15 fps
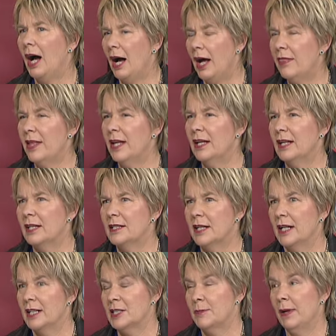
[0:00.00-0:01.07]
I think it
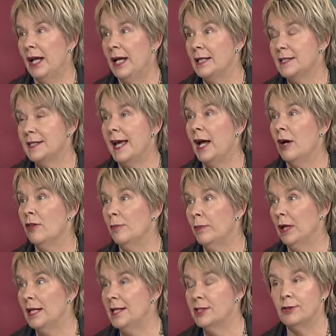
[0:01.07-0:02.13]
explains how the
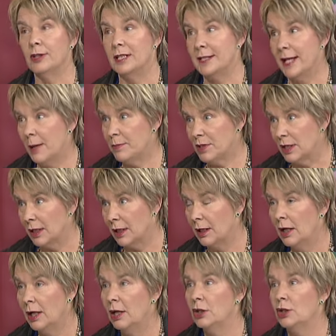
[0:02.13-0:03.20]
police are adapting
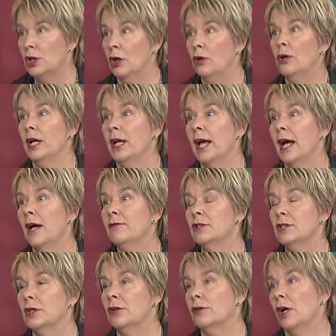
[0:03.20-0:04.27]
to looking
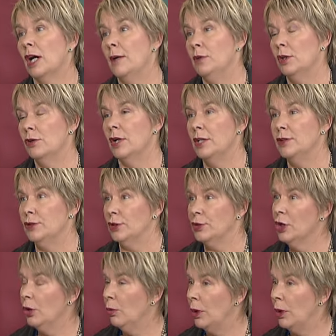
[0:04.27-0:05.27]
after crime in Christchurch.